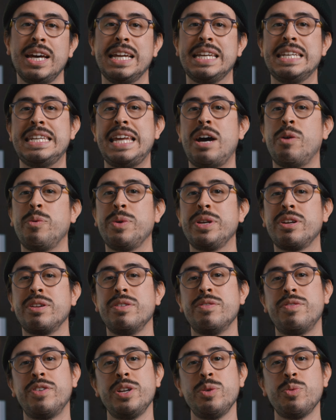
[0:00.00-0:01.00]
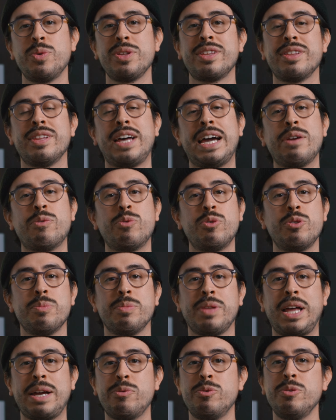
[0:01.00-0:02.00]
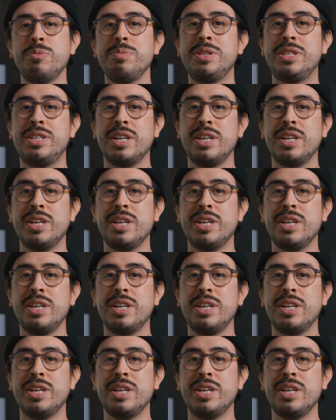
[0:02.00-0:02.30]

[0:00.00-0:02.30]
Now, when converting with Lightroom, Lightroom